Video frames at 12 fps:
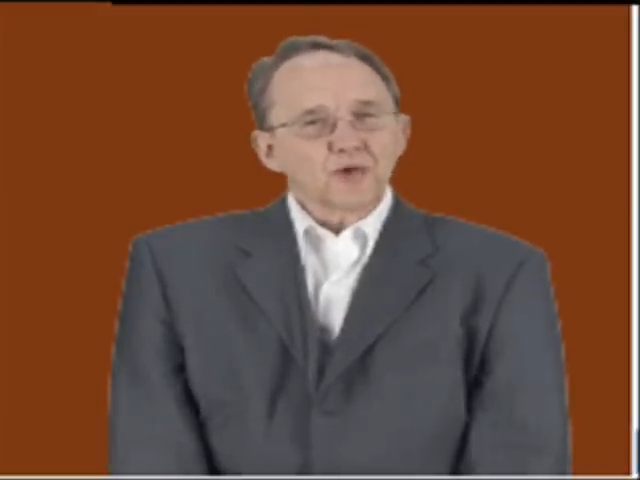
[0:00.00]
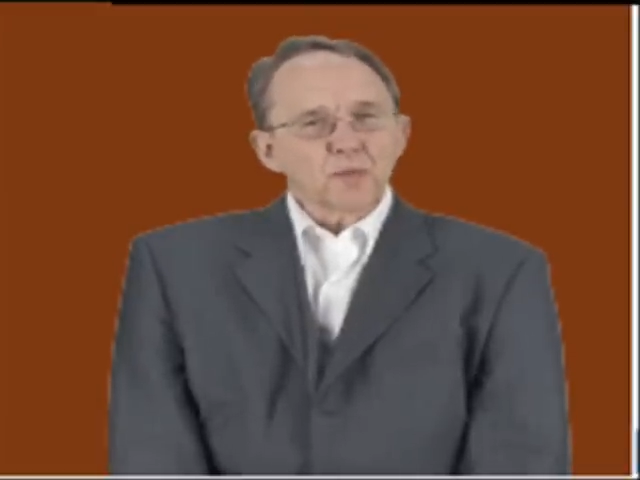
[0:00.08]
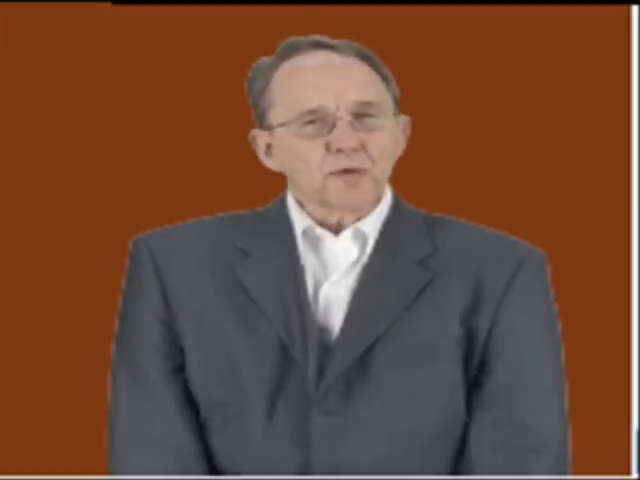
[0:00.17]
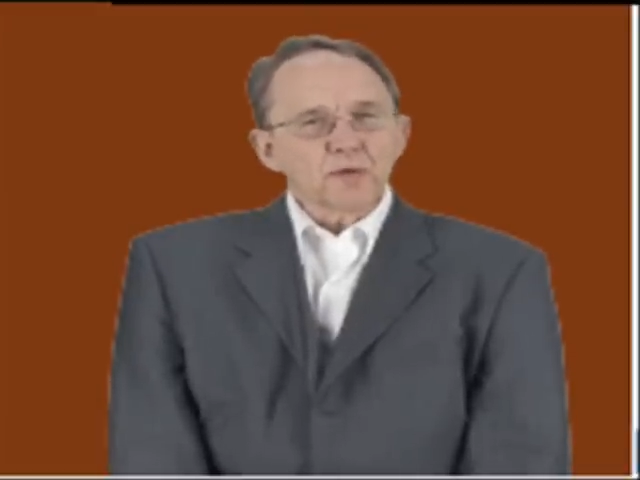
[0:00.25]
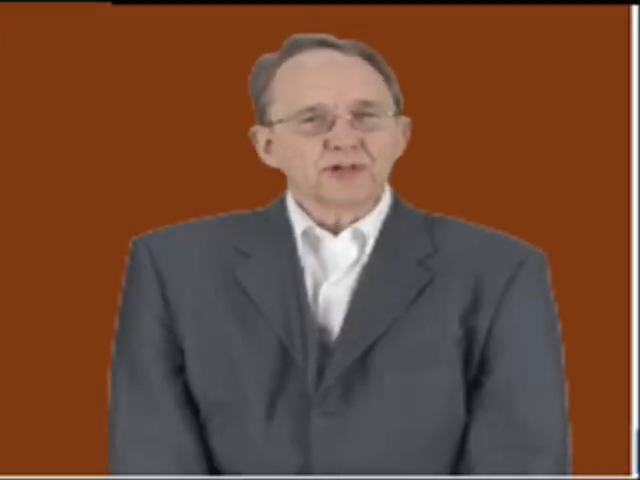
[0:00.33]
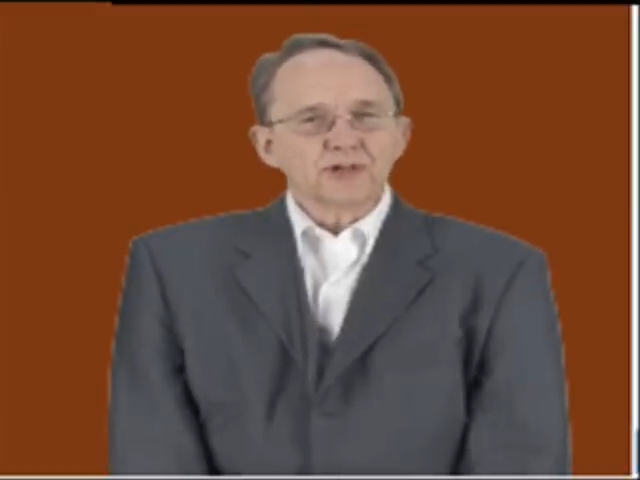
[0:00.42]

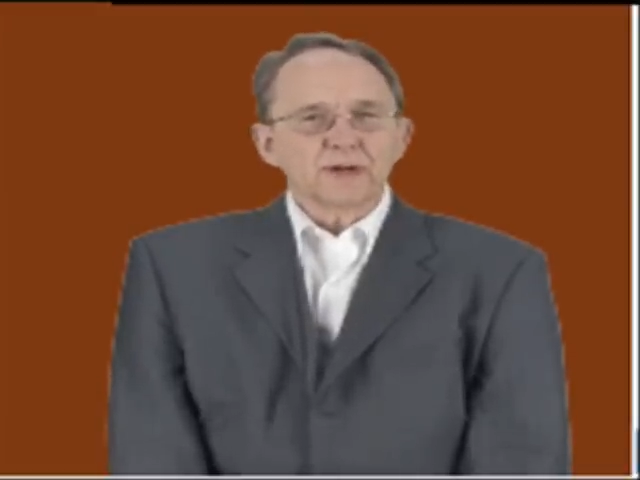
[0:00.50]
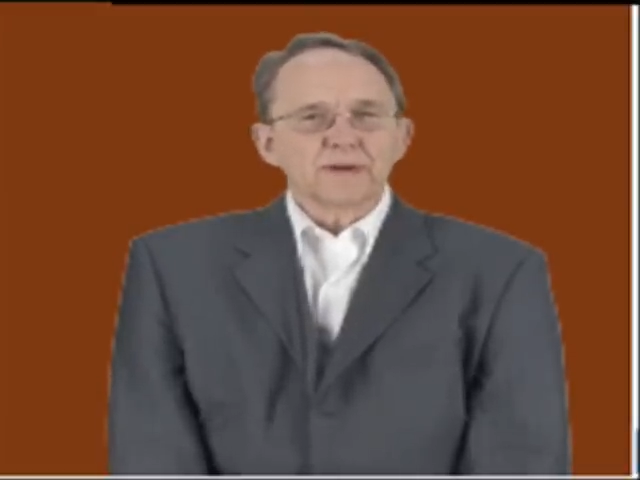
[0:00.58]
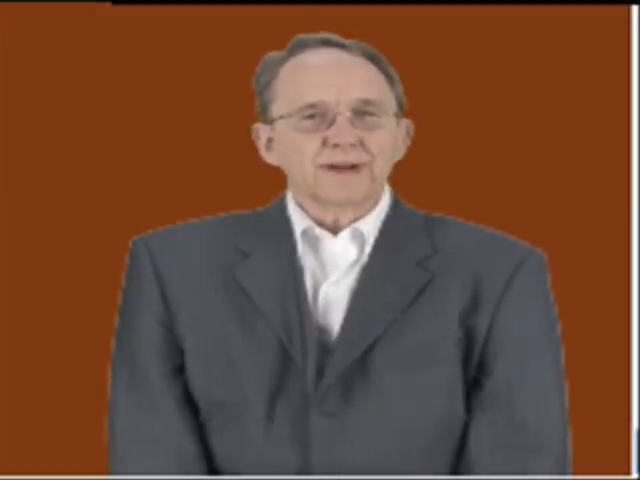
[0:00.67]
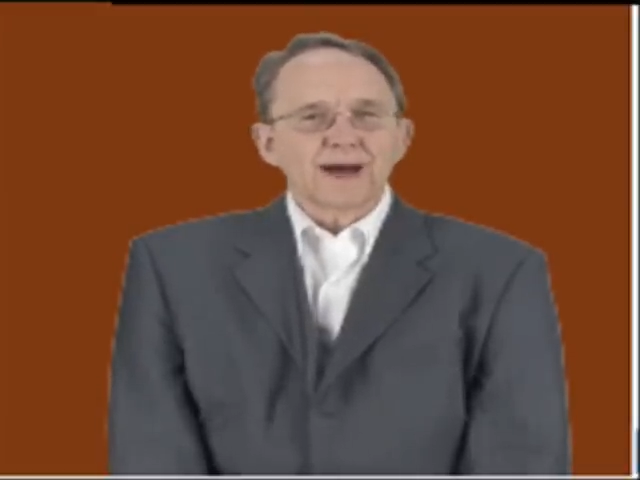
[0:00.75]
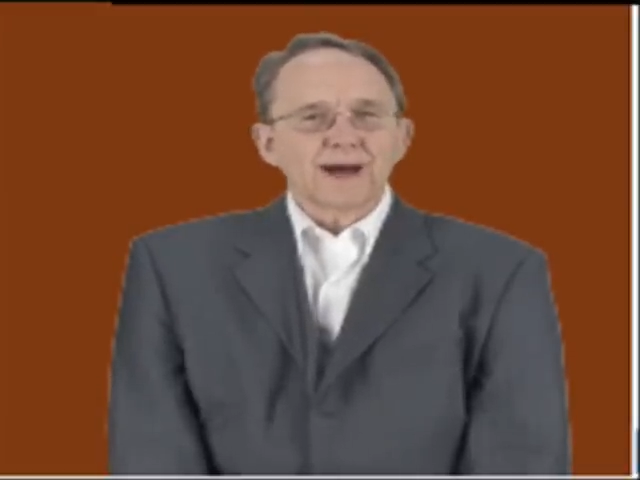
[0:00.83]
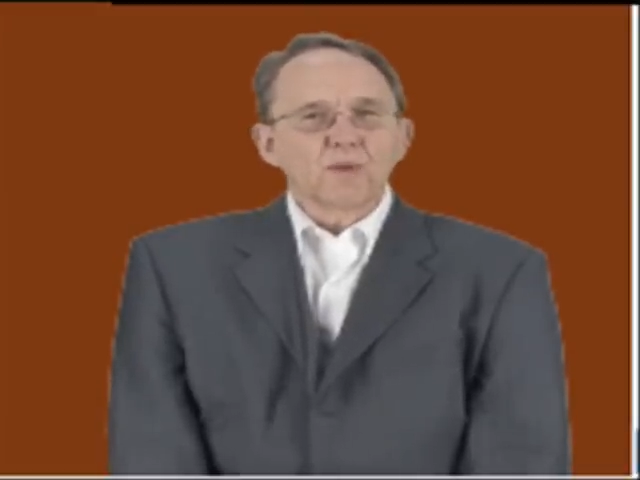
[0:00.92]
With your
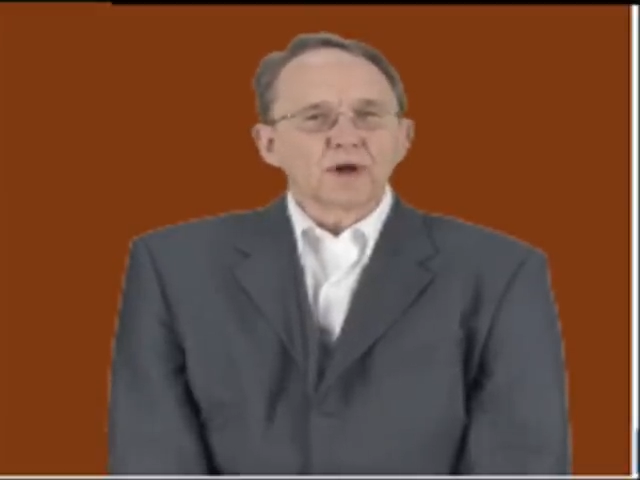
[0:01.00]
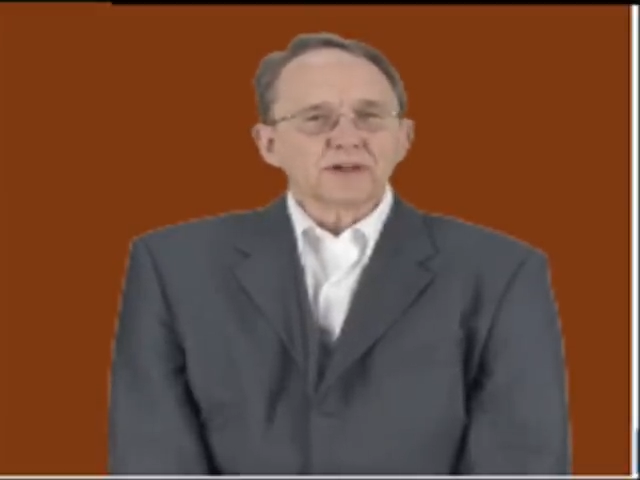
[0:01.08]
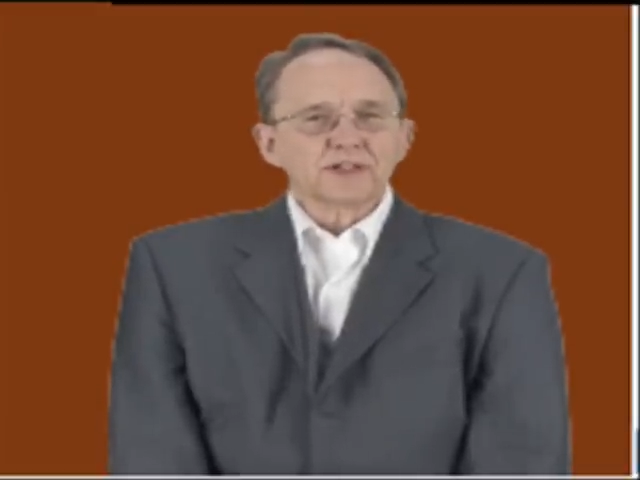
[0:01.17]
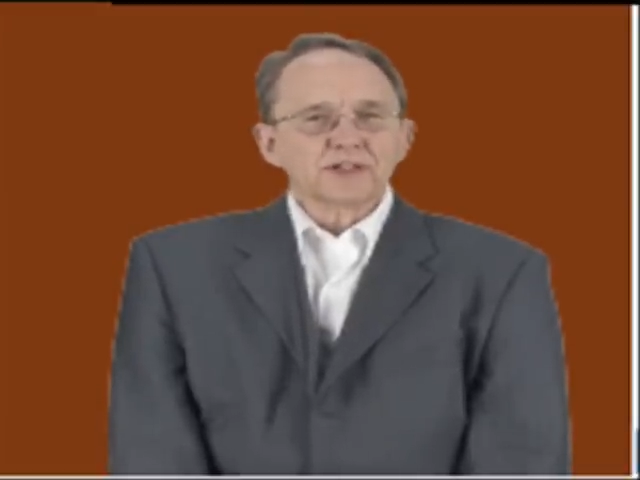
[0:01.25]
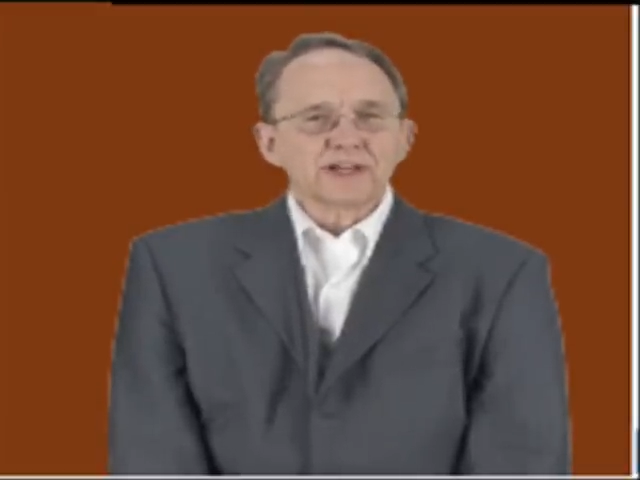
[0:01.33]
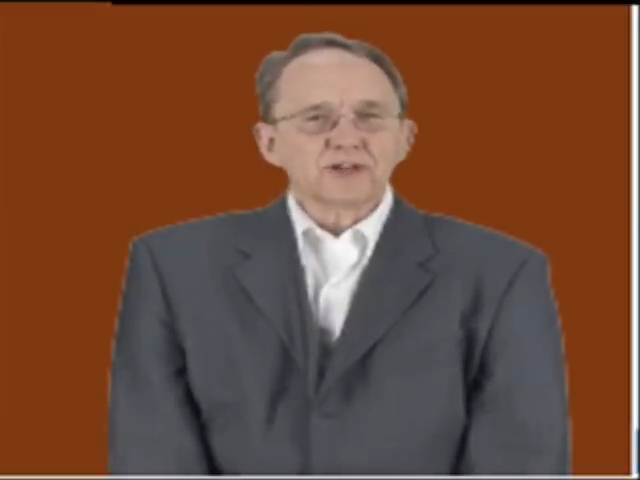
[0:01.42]
permission, I
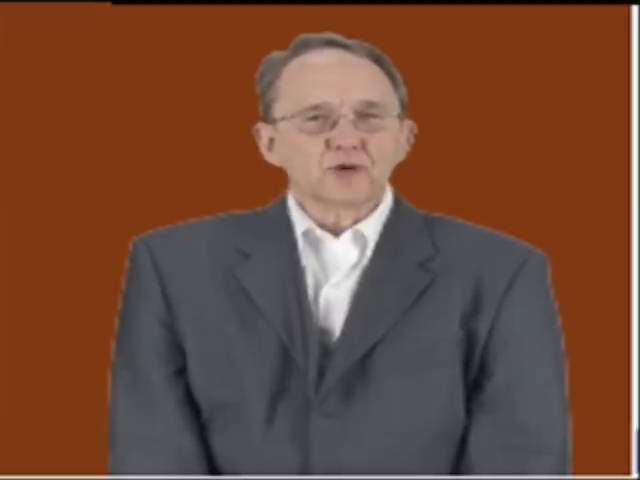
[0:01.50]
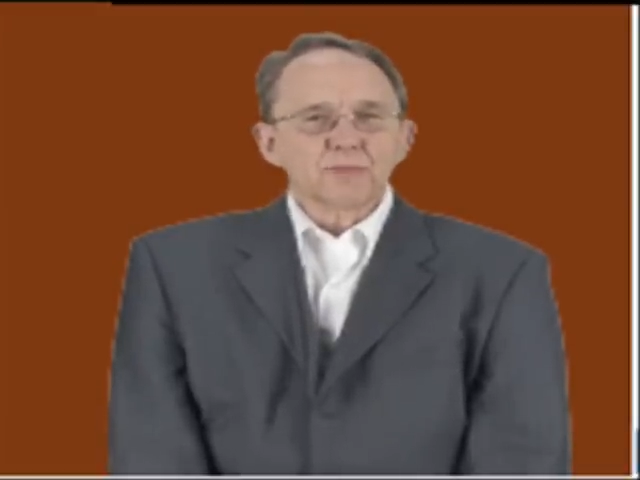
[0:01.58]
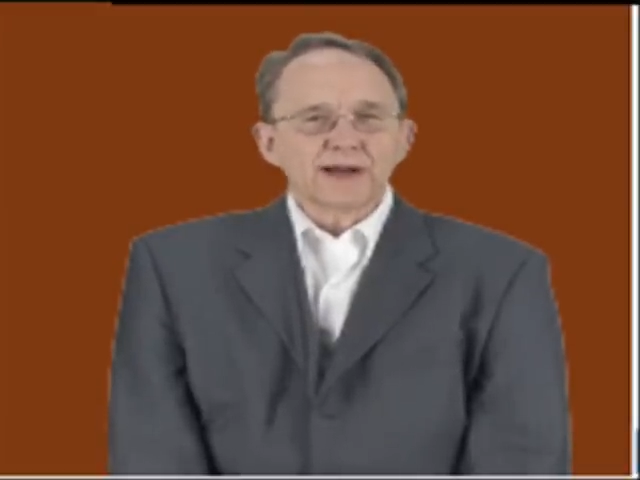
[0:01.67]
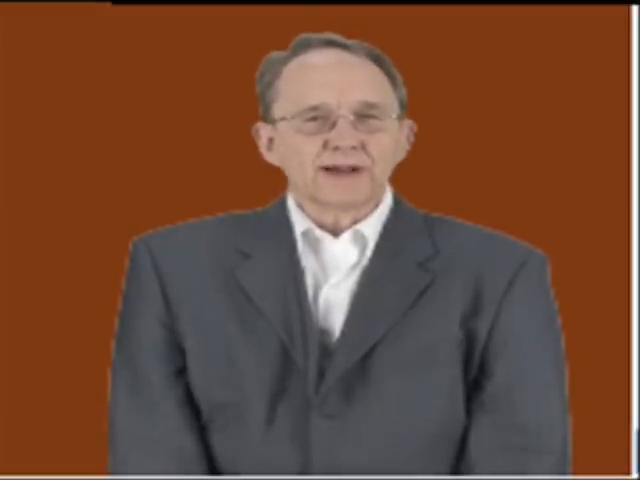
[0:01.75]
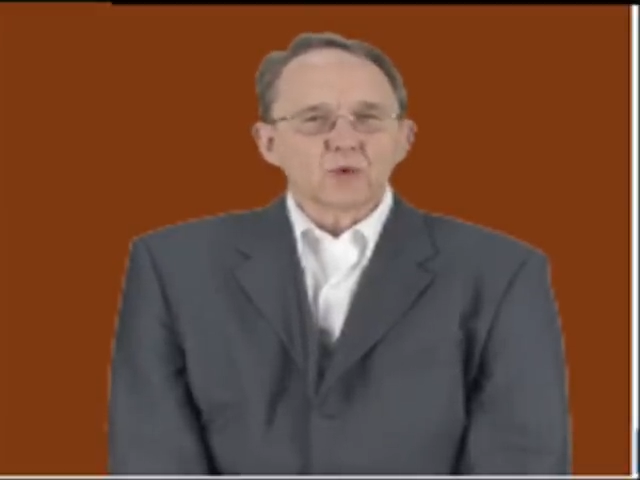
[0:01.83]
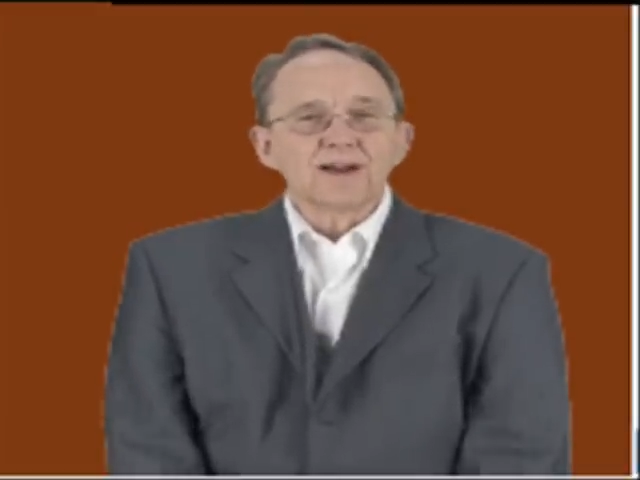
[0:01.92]
want to
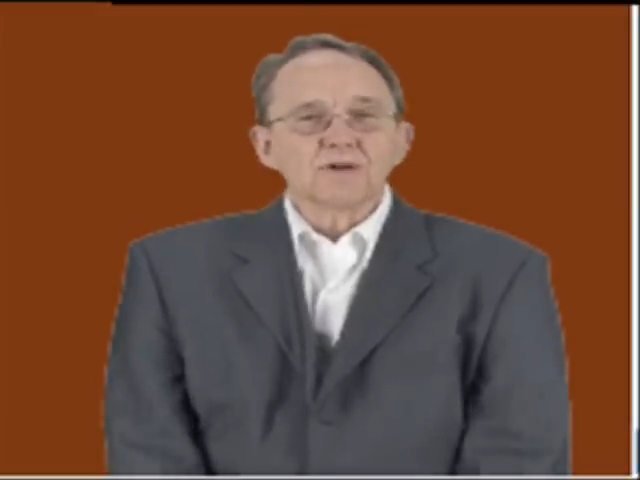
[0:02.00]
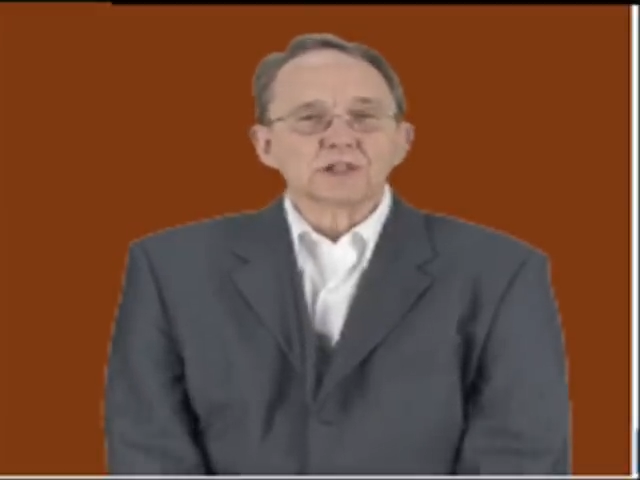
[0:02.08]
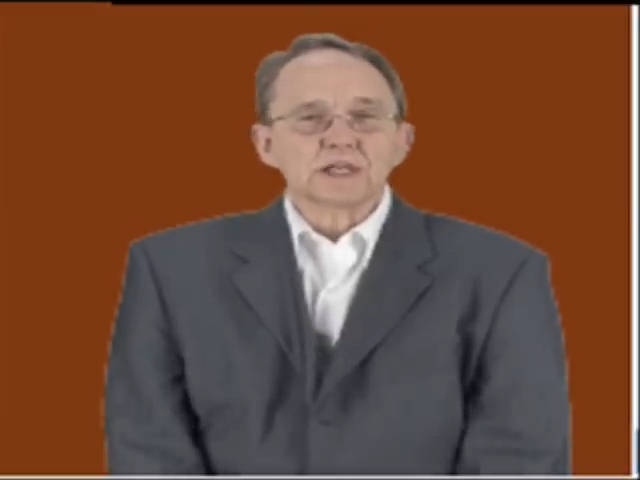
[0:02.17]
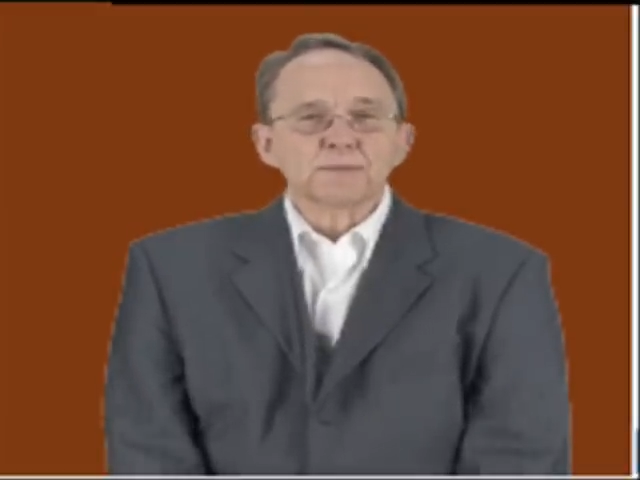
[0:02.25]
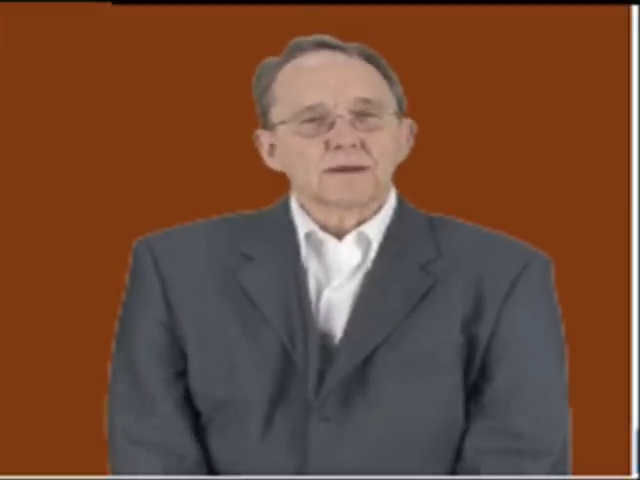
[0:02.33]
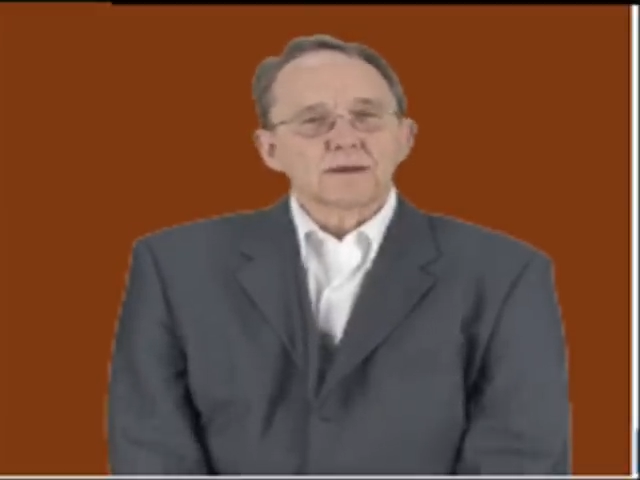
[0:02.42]
send you my
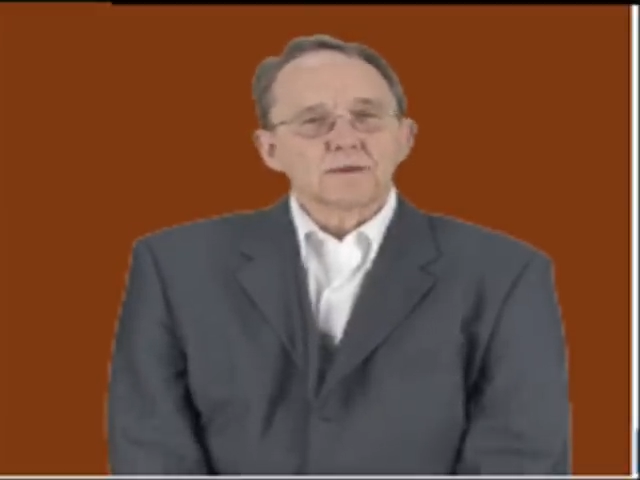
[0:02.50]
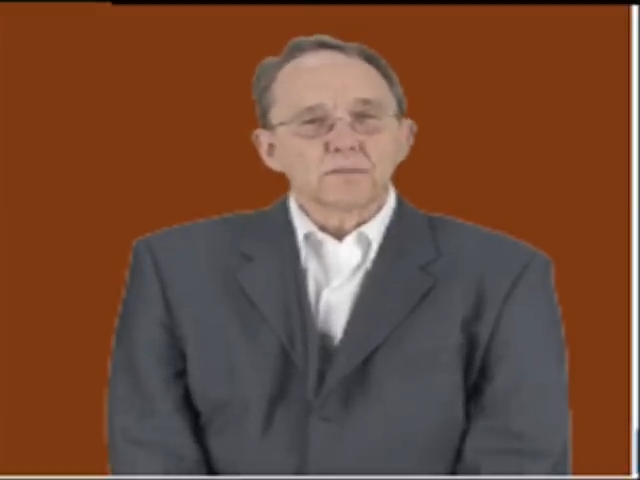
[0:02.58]
chips.